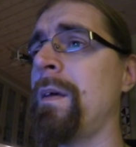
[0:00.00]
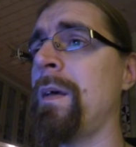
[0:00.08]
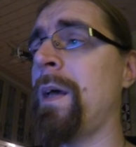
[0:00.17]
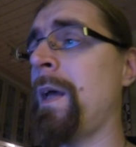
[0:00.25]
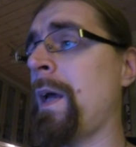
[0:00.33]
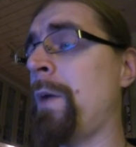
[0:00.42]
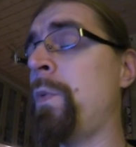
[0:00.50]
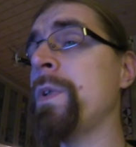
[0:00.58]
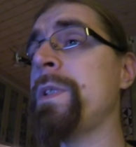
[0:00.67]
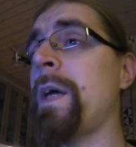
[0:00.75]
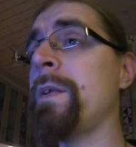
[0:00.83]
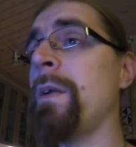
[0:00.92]
I was
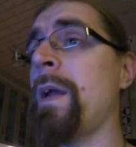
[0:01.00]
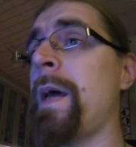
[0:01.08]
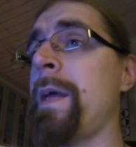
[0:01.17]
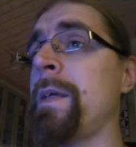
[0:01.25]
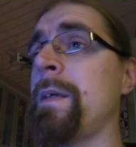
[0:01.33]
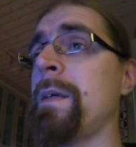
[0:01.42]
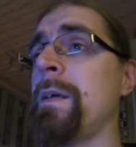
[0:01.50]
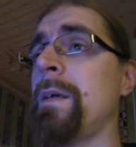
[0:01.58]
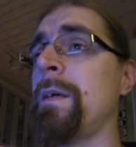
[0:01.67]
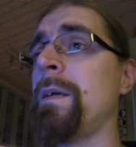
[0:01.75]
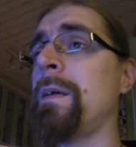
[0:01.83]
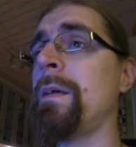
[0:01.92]
kind of like
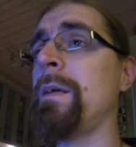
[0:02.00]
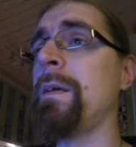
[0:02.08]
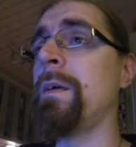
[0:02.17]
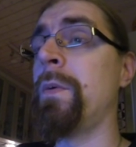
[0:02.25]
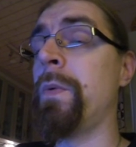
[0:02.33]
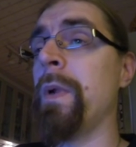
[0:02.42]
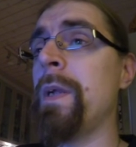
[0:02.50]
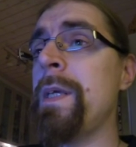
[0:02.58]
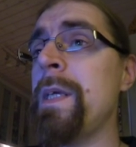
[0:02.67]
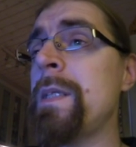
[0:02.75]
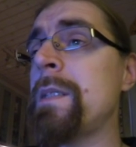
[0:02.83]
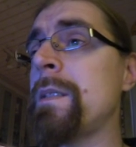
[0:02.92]

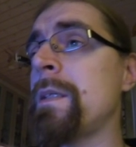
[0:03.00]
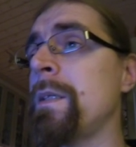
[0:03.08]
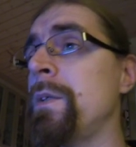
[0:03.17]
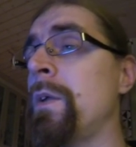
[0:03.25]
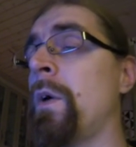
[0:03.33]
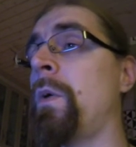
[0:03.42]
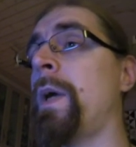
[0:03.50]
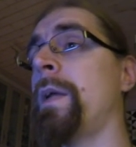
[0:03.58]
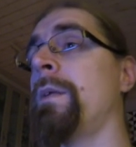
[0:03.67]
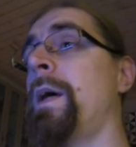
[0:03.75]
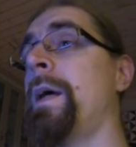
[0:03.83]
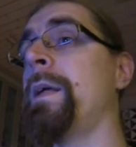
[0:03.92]
released, kind
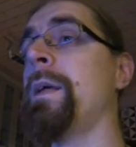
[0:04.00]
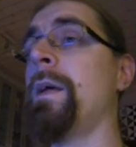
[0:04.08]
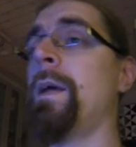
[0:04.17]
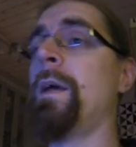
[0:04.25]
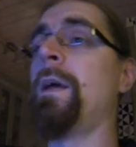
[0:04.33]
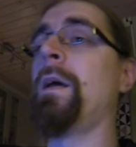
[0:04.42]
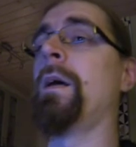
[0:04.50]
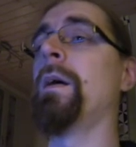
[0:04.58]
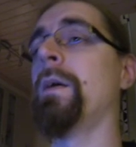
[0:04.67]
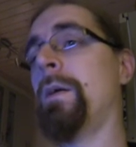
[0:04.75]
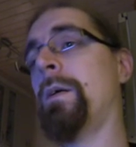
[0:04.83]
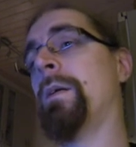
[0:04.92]
of like,
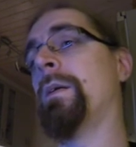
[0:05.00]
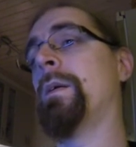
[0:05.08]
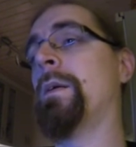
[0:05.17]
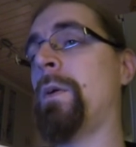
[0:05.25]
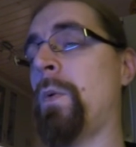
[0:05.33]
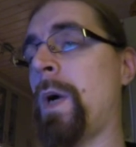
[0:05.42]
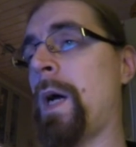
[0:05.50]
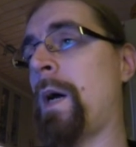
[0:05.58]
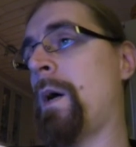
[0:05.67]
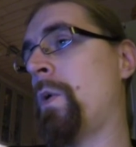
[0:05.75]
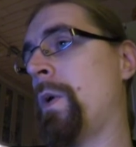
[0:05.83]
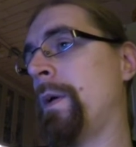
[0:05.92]
oh
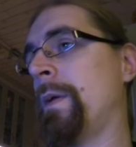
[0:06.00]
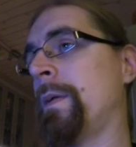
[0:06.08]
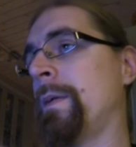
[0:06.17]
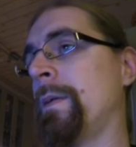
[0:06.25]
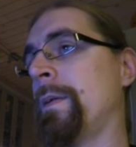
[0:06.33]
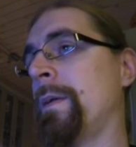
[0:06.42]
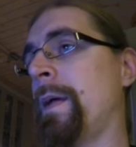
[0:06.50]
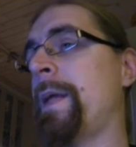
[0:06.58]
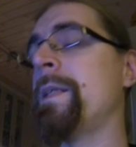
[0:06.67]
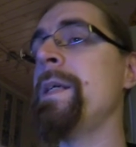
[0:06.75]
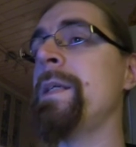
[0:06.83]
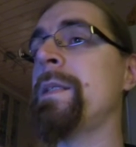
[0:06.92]
wow, at
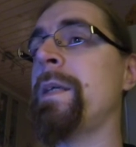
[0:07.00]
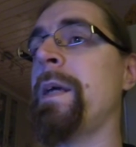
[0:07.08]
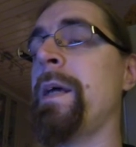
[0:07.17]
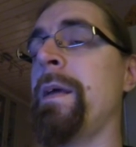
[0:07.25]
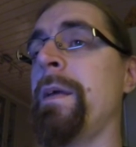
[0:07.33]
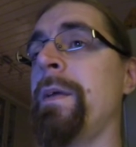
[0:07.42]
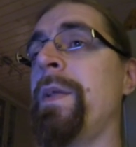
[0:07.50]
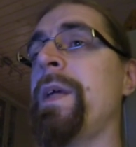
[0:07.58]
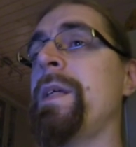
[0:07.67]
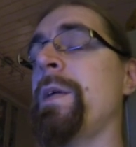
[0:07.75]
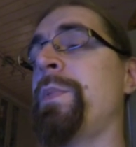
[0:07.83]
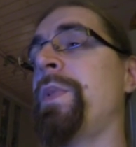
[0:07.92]
least they
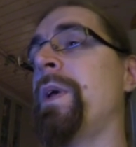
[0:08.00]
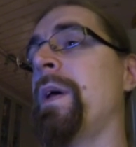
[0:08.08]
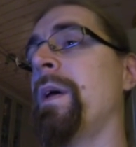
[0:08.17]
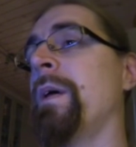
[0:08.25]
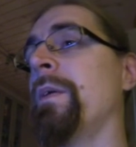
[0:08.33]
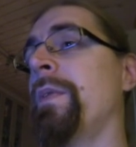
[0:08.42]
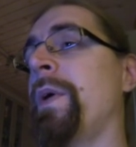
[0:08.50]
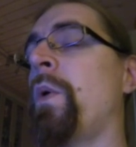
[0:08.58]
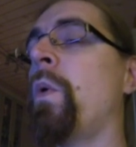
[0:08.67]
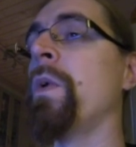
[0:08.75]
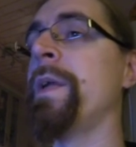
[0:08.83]
kept the old